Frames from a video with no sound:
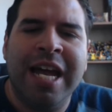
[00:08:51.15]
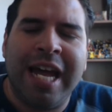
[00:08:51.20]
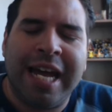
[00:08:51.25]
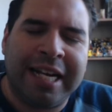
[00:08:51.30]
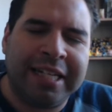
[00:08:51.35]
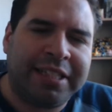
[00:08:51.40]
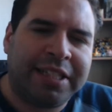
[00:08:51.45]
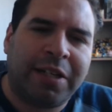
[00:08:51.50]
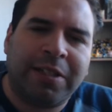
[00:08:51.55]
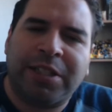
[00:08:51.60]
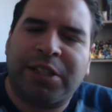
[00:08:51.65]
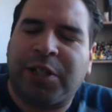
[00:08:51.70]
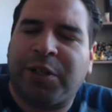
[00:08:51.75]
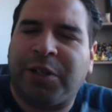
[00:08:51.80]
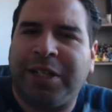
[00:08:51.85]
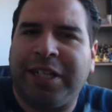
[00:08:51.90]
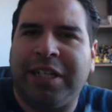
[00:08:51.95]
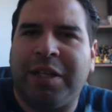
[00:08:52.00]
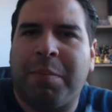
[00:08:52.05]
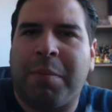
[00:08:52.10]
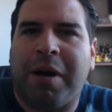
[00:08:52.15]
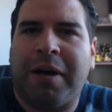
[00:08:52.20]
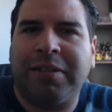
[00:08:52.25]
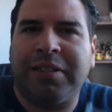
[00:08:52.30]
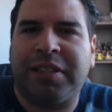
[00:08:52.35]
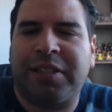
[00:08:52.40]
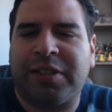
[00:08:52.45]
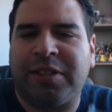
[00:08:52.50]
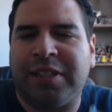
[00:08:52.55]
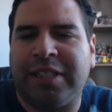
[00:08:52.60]
and it starts hurting the
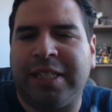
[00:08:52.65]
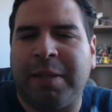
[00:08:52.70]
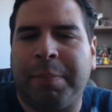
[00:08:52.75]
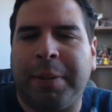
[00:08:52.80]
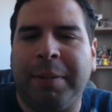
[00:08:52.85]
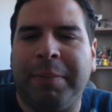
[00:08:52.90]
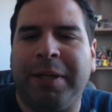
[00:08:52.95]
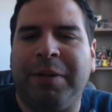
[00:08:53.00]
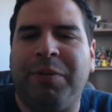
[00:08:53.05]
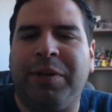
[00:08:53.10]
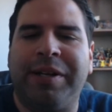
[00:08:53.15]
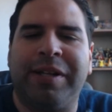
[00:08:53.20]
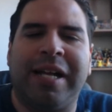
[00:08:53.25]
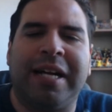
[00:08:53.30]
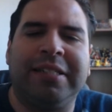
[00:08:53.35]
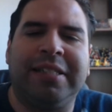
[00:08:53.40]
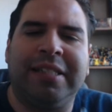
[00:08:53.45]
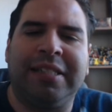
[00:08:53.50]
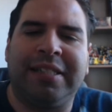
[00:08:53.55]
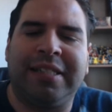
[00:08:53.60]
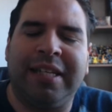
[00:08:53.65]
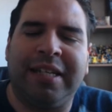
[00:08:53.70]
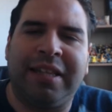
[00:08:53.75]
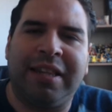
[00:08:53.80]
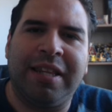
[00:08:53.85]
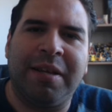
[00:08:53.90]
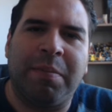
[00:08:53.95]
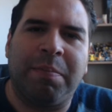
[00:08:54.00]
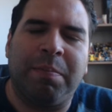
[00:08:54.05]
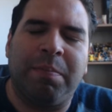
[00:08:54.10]
monsters, and PB realizes
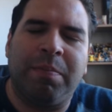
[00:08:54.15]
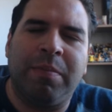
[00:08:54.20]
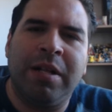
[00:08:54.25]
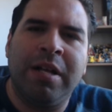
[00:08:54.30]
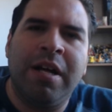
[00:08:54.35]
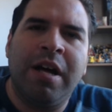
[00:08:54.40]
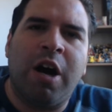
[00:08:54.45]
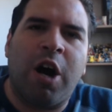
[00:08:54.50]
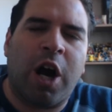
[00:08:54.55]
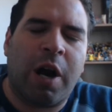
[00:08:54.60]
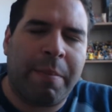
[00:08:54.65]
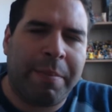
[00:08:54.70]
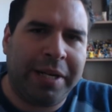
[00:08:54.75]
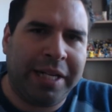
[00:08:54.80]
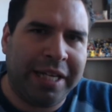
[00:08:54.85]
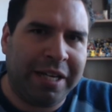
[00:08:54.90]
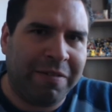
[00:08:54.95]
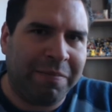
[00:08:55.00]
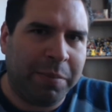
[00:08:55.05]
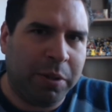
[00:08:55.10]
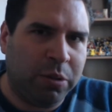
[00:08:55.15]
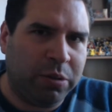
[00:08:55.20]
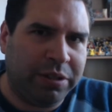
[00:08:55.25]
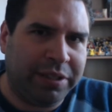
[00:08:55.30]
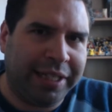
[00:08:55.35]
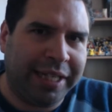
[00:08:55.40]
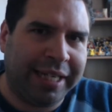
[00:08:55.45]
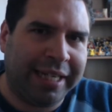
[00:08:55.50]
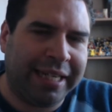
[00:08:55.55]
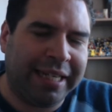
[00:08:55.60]
that the harmony of
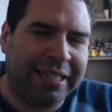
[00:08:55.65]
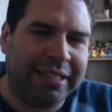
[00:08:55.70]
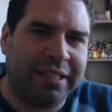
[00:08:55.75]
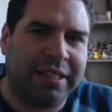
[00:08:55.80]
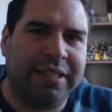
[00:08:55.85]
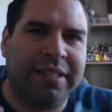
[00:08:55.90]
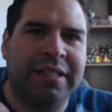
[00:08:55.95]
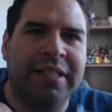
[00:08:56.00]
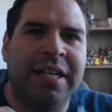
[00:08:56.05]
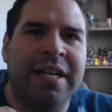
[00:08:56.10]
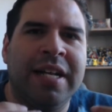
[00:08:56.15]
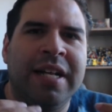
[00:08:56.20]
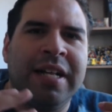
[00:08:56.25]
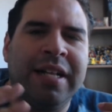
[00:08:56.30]
music is